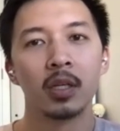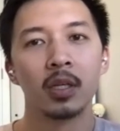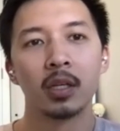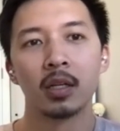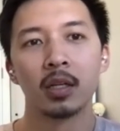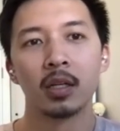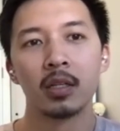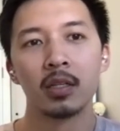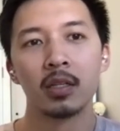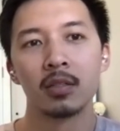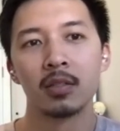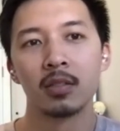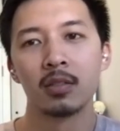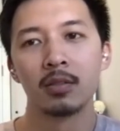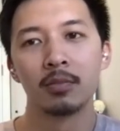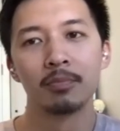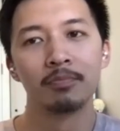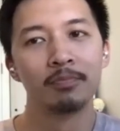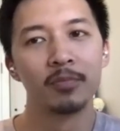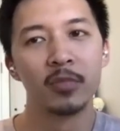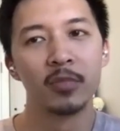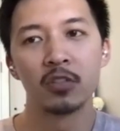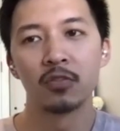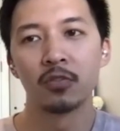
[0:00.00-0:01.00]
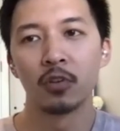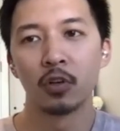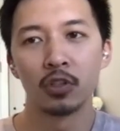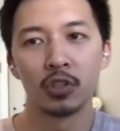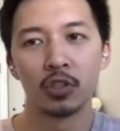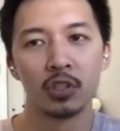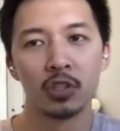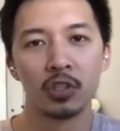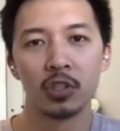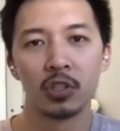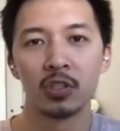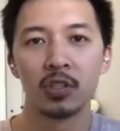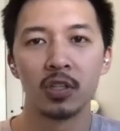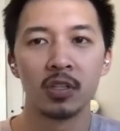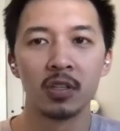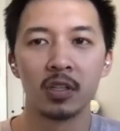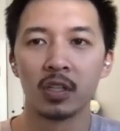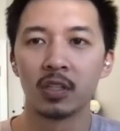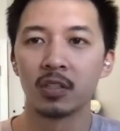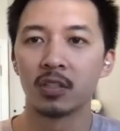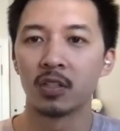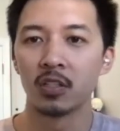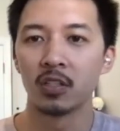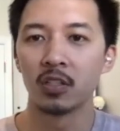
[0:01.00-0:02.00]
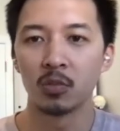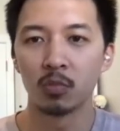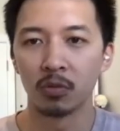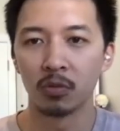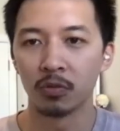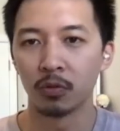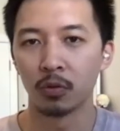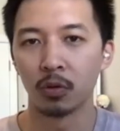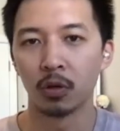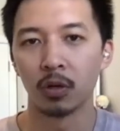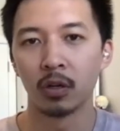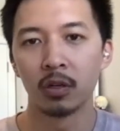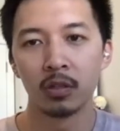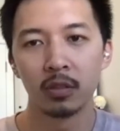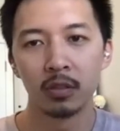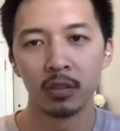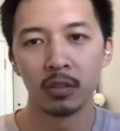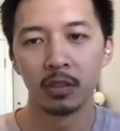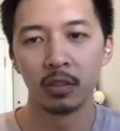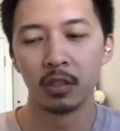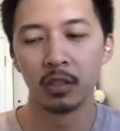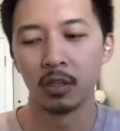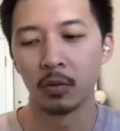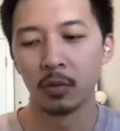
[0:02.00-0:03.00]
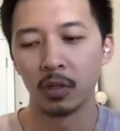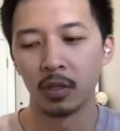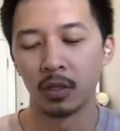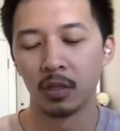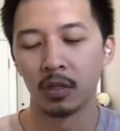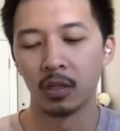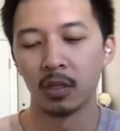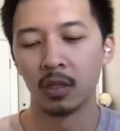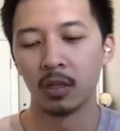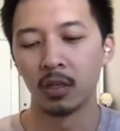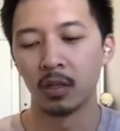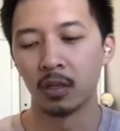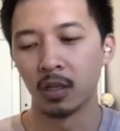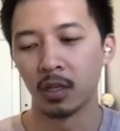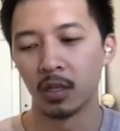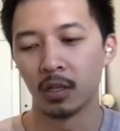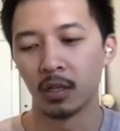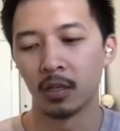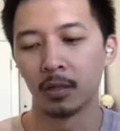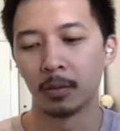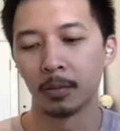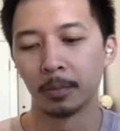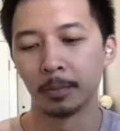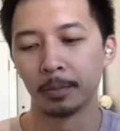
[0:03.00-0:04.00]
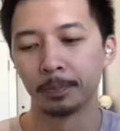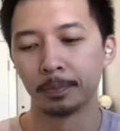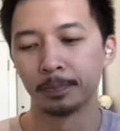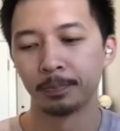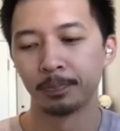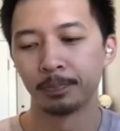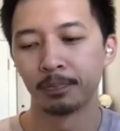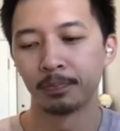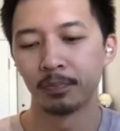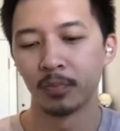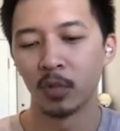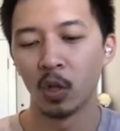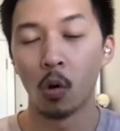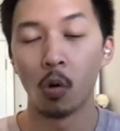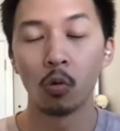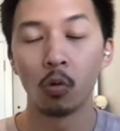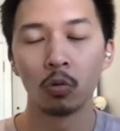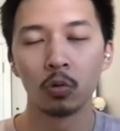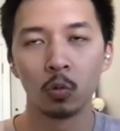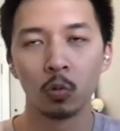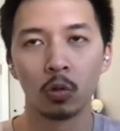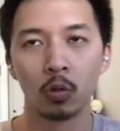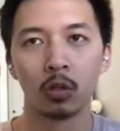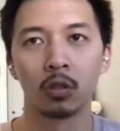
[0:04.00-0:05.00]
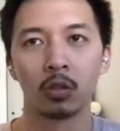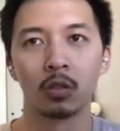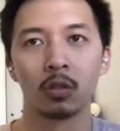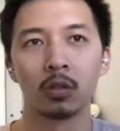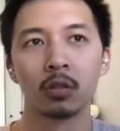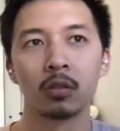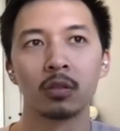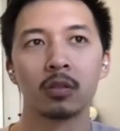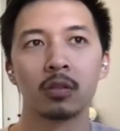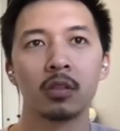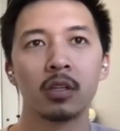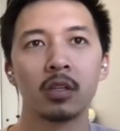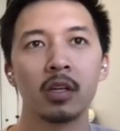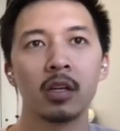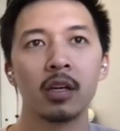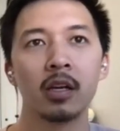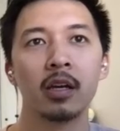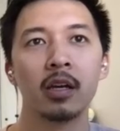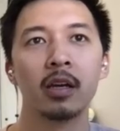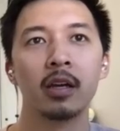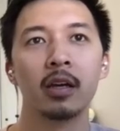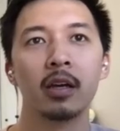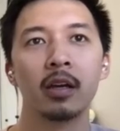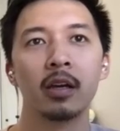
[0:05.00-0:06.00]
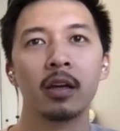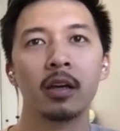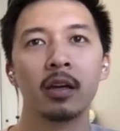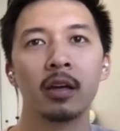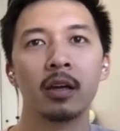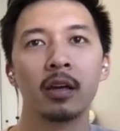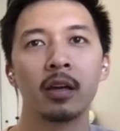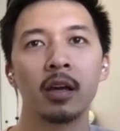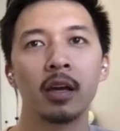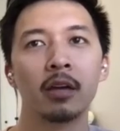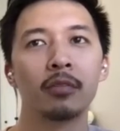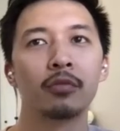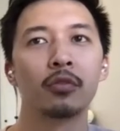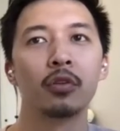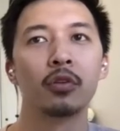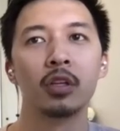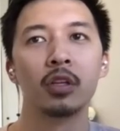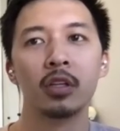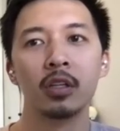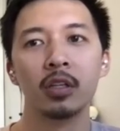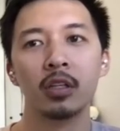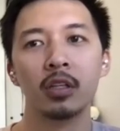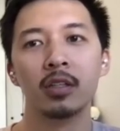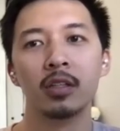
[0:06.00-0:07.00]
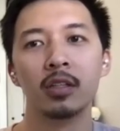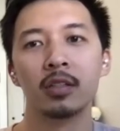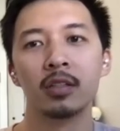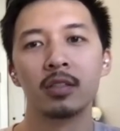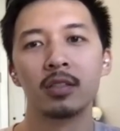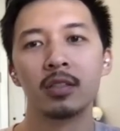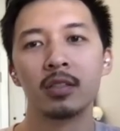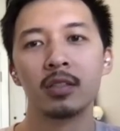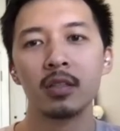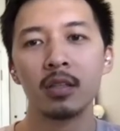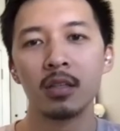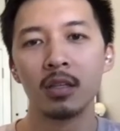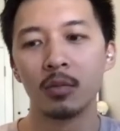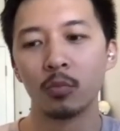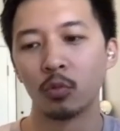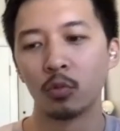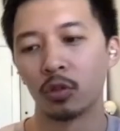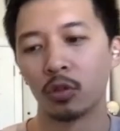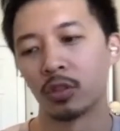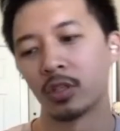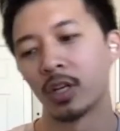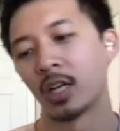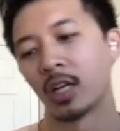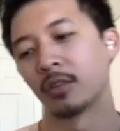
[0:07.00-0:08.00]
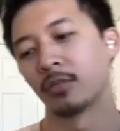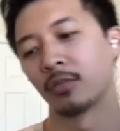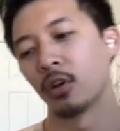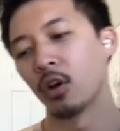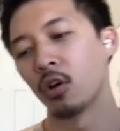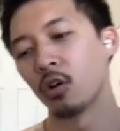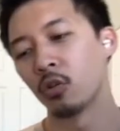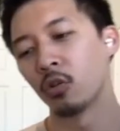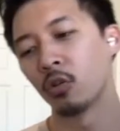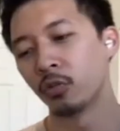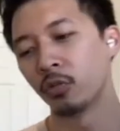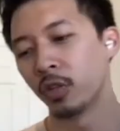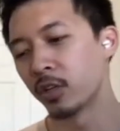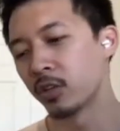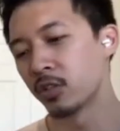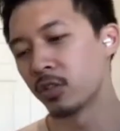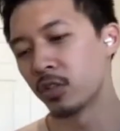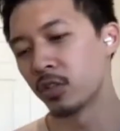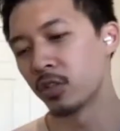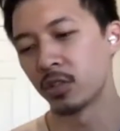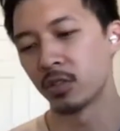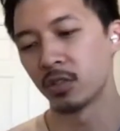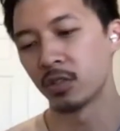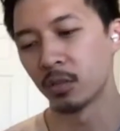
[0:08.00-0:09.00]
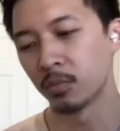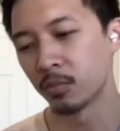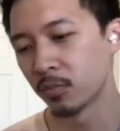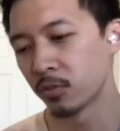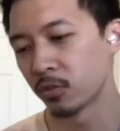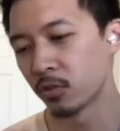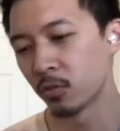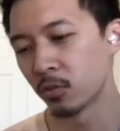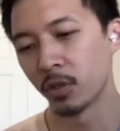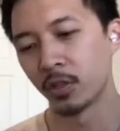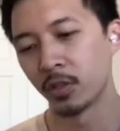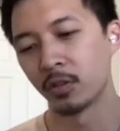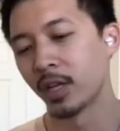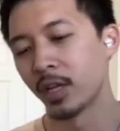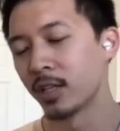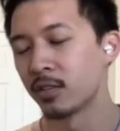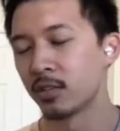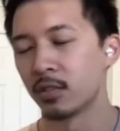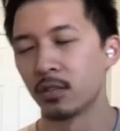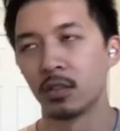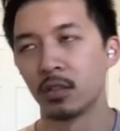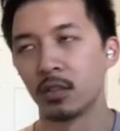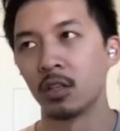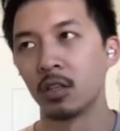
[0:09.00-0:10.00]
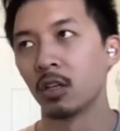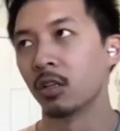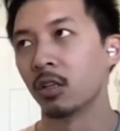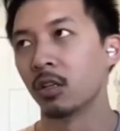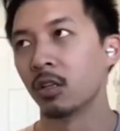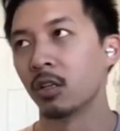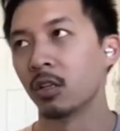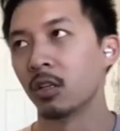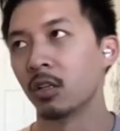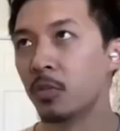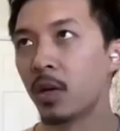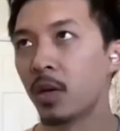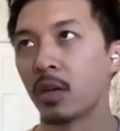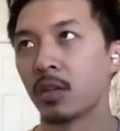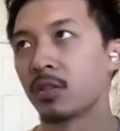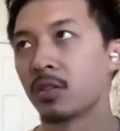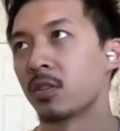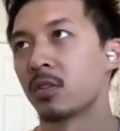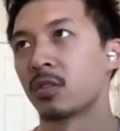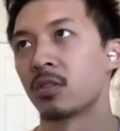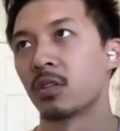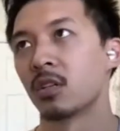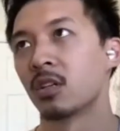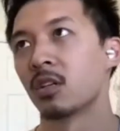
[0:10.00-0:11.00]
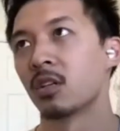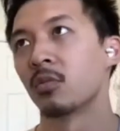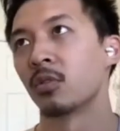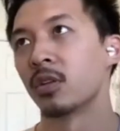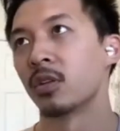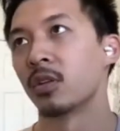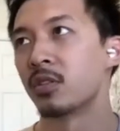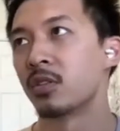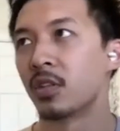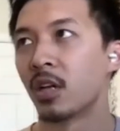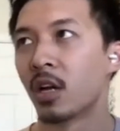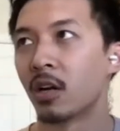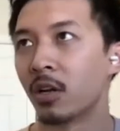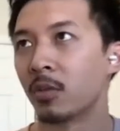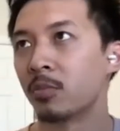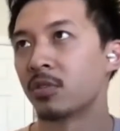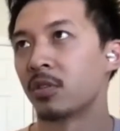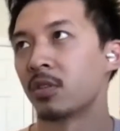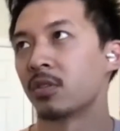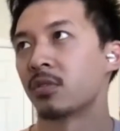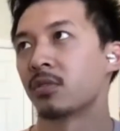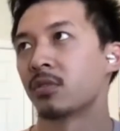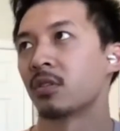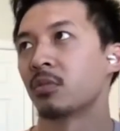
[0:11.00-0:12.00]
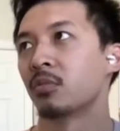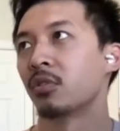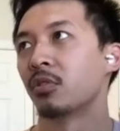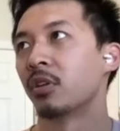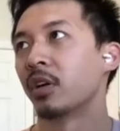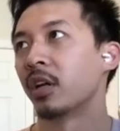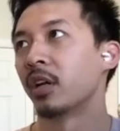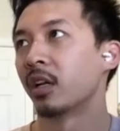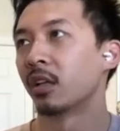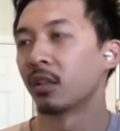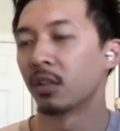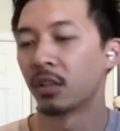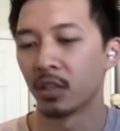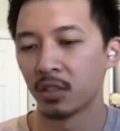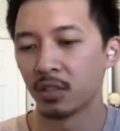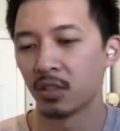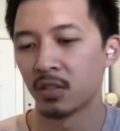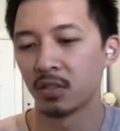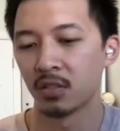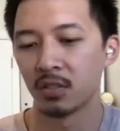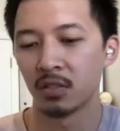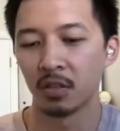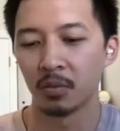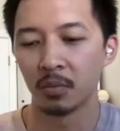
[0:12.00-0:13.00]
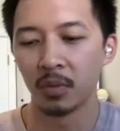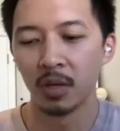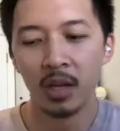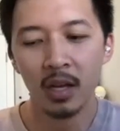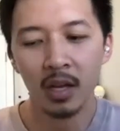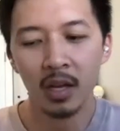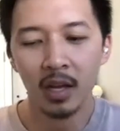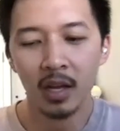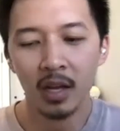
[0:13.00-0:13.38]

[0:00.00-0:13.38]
because this function just didn't exist before. In the old world, every team would kind of own their systems, whether that's an email system or CRM system or an analytics system.